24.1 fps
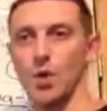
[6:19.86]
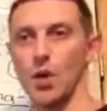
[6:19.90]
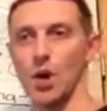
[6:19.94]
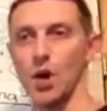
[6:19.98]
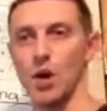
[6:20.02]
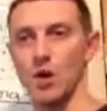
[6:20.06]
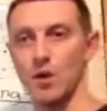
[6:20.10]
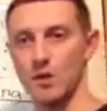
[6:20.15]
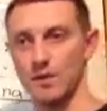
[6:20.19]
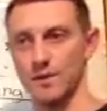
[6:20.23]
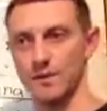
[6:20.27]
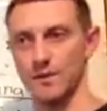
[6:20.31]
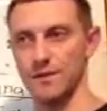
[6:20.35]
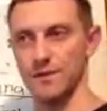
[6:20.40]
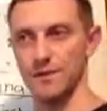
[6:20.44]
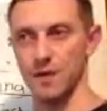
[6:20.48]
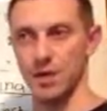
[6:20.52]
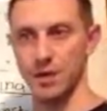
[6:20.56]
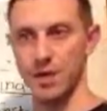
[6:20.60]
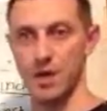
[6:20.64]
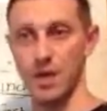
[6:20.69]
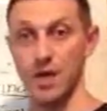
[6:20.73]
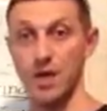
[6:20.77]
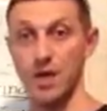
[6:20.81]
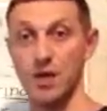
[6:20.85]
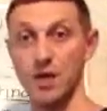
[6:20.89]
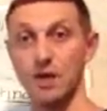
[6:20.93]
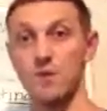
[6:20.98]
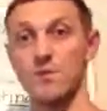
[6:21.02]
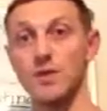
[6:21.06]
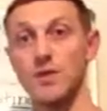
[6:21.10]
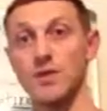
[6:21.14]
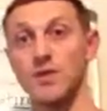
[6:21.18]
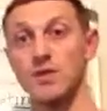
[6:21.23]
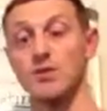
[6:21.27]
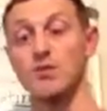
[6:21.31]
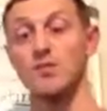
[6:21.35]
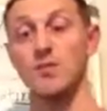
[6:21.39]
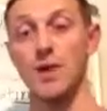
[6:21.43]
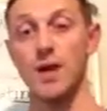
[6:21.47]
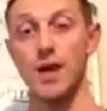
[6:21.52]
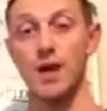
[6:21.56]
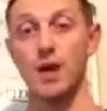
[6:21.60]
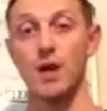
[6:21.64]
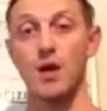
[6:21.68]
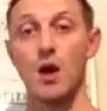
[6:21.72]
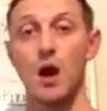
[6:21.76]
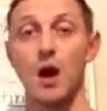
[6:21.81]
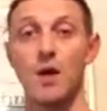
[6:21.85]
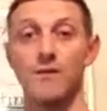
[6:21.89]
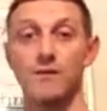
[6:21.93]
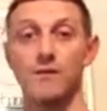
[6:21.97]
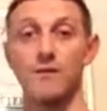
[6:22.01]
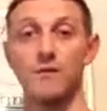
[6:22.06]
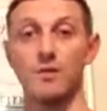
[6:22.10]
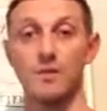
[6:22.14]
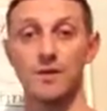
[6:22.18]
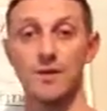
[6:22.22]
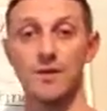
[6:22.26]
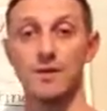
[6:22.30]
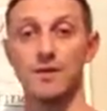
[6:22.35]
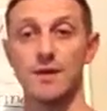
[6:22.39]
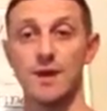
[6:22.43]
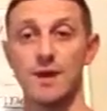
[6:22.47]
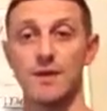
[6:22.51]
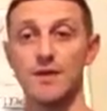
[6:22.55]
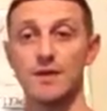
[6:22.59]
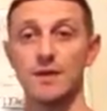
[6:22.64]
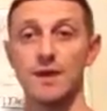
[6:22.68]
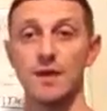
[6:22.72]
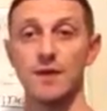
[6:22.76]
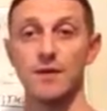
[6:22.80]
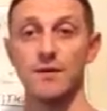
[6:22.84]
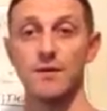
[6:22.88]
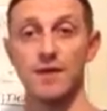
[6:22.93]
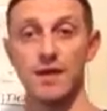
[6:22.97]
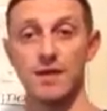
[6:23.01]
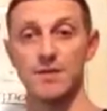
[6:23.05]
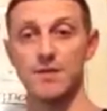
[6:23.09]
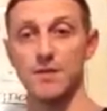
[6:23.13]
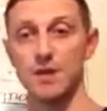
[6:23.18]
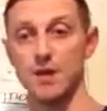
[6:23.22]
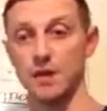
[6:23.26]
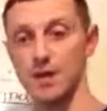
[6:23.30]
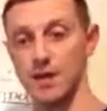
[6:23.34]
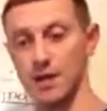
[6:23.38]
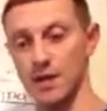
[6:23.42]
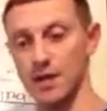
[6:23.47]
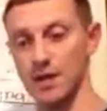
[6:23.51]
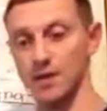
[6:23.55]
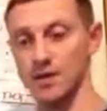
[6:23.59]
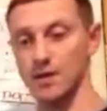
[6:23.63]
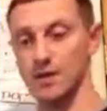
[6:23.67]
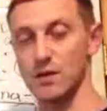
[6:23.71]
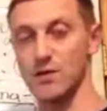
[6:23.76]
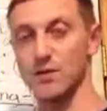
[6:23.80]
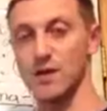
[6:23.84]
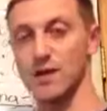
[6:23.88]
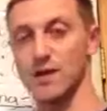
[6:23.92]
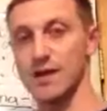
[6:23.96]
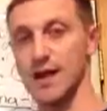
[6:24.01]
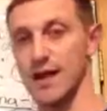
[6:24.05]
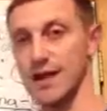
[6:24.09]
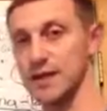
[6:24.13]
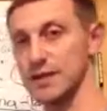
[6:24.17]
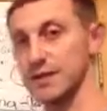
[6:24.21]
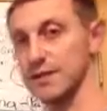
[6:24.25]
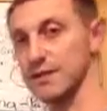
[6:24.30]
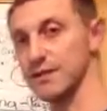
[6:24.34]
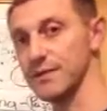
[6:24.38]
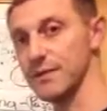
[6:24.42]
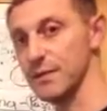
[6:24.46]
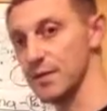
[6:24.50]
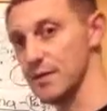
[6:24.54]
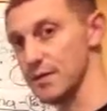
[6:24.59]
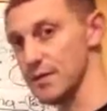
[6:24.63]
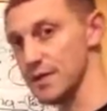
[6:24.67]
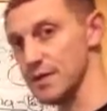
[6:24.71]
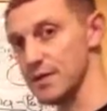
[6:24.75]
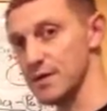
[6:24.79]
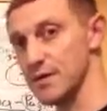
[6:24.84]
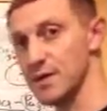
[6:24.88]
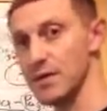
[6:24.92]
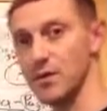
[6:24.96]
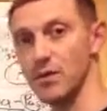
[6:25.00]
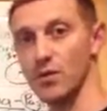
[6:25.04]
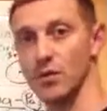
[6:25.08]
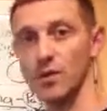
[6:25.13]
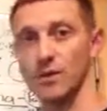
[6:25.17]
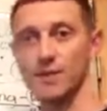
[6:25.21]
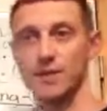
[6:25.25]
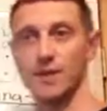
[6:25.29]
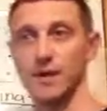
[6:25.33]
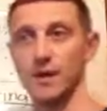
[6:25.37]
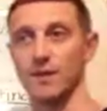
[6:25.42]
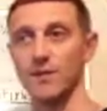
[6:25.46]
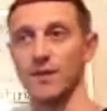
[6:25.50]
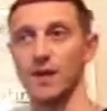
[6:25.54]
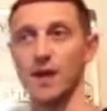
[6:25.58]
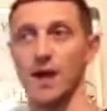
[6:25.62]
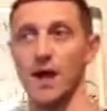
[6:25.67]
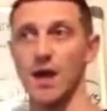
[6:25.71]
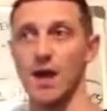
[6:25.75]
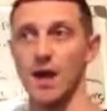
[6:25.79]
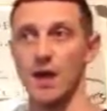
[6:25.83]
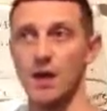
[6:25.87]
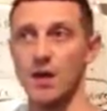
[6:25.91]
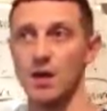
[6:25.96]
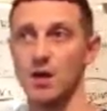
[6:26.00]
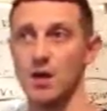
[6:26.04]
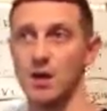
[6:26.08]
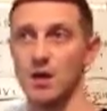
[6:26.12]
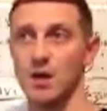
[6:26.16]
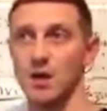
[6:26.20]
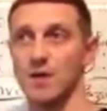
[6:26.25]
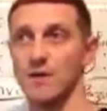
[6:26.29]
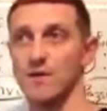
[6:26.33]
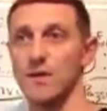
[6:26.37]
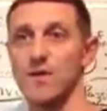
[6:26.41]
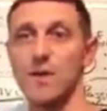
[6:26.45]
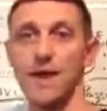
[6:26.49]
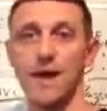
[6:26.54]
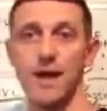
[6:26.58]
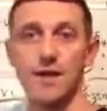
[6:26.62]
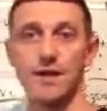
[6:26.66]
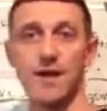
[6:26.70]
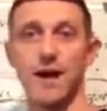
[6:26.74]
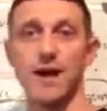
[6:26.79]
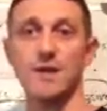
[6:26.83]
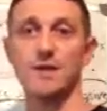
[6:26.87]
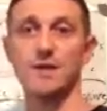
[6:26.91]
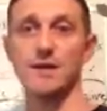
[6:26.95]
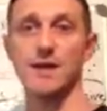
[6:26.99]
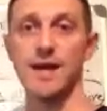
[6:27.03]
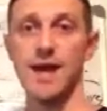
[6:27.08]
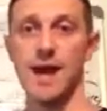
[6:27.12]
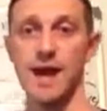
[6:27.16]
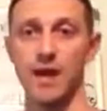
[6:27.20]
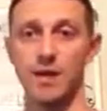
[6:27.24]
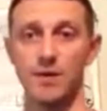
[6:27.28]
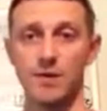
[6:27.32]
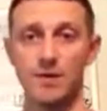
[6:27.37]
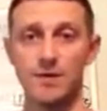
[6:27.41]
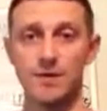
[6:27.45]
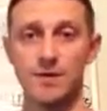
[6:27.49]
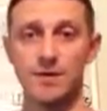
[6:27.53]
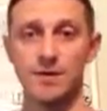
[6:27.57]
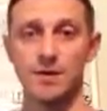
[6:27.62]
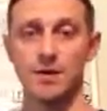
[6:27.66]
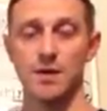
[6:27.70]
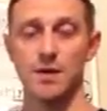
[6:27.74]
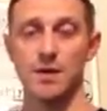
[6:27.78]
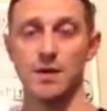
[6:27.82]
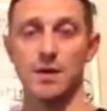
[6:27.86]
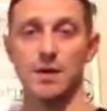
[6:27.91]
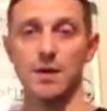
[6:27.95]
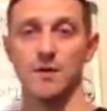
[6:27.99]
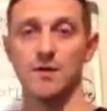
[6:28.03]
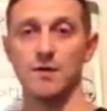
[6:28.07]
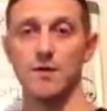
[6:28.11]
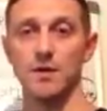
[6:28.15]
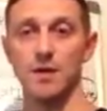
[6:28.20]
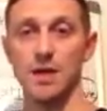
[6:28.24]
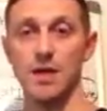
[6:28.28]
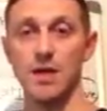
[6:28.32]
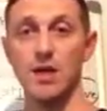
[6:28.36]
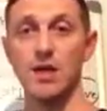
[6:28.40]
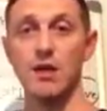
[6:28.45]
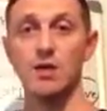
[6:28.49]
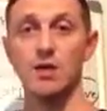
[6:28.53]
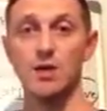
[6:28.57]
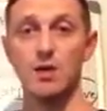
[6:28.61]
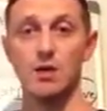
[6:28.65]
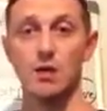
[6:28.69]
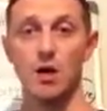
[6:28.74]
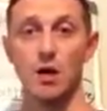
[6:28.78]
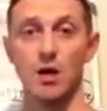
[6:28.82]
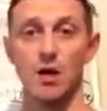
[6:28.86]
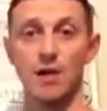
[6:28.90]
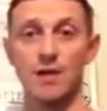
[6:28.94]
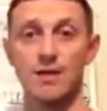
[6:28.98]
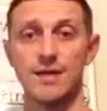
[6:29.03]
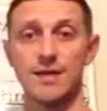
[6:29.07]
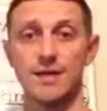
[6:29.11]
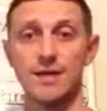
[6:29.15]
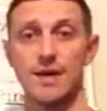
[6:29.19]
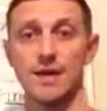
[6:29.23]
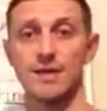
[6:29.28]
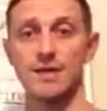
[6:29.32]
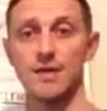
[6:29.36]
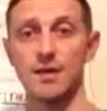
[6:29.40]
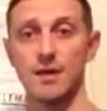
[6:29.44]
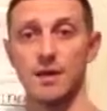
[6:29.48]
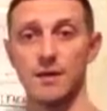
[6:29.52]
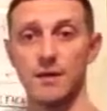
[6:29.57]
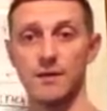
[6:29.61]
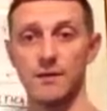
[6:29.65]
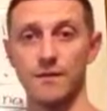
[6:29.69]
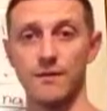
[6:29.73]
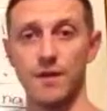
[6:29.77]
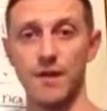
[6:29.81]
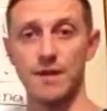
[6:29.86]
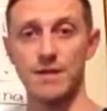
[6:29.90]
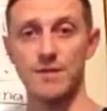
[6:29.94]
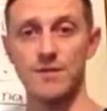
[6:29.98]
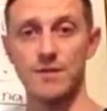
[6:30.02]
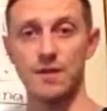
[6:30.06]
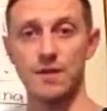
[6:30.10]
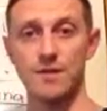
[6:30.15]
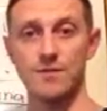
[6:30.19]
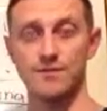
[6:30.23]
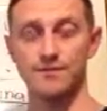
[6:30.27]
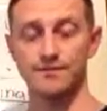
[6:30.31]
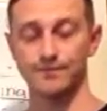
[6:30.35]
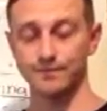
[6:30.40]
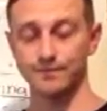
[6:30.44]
of the income that you make off of your $10,000 investment is going to be tax deferred. So in other words, like if you made $1,000 for the year on a $10,000 investment,